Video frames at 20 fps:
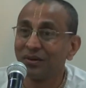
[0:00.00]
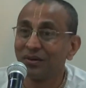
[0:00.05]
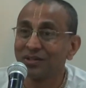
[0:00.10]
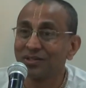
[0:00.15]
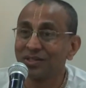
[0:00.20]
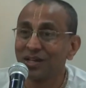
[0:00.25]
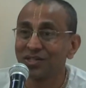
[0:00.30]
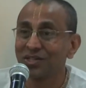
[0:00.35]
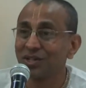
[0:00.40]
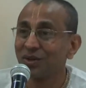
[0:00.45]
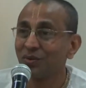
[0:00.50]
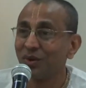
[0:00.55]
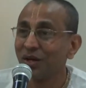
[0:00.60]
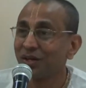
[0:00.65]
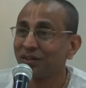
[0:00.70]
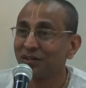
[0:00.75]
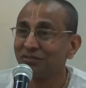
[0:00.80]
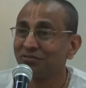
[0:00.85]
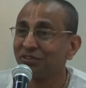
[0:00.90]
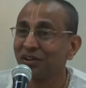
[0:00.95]
Such a
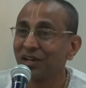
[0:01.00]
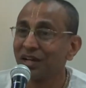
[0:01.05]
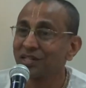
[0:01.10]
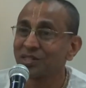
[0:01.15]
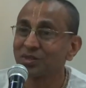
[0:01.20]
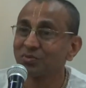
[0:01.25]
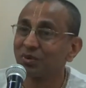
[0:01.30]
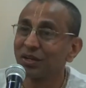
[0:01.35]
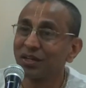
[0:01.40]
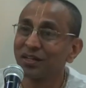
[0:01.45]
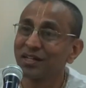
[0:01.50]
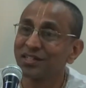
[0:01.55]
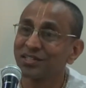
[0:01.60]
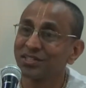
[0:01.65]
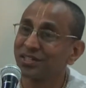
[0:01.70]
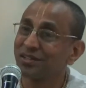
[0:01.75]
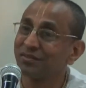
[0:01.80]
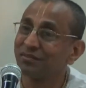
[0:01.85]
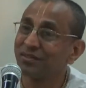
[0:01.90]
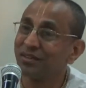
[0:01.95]
wonderful
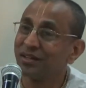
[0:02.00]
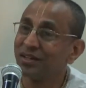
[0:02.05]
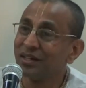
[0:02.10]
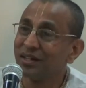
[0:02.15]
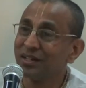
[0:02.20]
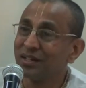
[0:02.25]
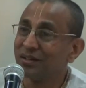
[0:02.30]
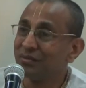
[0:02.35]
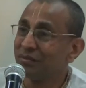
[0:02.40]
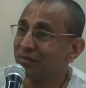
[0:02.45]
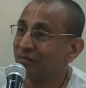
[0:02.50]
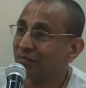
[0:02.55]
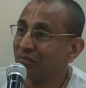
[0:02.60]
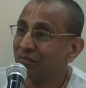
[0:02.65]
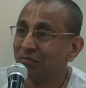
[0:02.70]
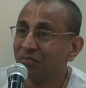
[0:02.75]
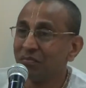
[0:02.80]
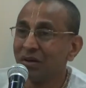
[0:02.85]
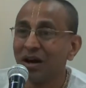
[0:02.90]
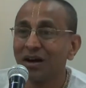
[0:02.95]
explanation
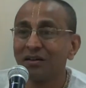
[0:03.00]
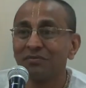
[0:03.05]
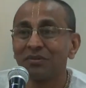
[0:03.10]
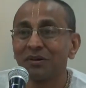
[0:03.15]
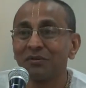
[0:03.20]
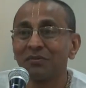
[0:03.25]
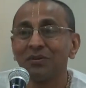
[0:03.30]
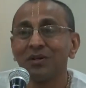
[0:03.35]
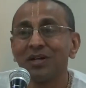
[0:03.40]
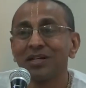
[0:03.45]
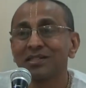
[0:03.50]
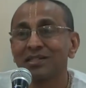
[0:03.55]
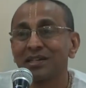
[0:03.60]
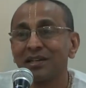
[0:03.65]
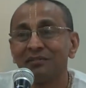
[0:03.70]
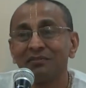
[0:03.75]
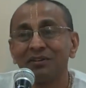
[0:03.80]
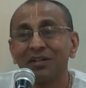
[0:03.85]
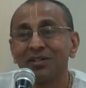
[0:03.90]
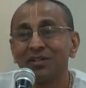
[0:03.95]
Mahaprabhu has
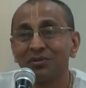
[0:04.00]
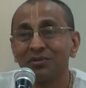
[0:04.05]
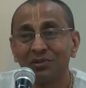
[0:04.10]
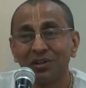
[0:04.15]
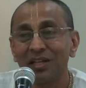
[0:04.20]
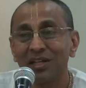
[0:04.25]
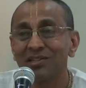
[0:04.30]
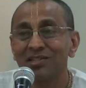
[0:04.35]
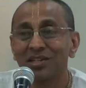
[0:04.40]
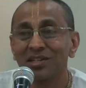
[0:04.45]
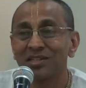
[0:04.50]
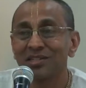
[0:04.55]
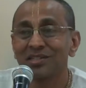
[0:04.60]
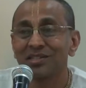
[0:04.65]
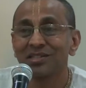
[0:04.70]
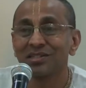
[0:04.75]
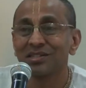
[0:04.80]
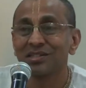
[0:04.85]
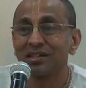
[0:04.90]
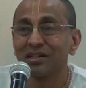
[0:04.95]
given to teach us
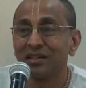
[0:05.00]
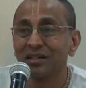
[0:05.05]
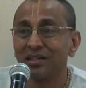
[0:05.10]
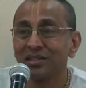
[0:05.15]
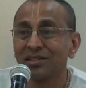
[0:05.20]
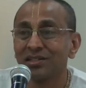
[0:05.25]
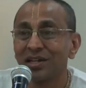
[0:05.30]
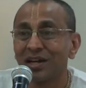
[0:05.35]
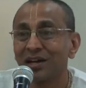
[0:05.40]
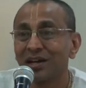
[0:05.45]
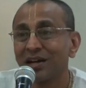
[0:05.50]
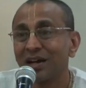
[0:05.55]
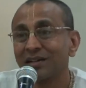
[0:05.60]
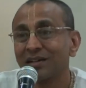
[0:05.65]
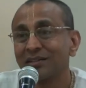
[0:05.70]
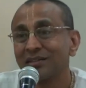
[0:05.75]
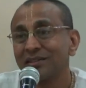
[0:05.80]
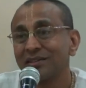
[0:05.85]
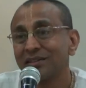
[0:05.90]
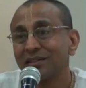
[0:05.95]

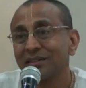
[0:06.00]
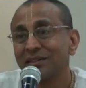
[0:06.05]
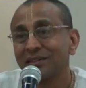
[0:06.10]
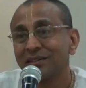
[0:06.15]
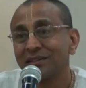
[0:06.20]
Sharanagati.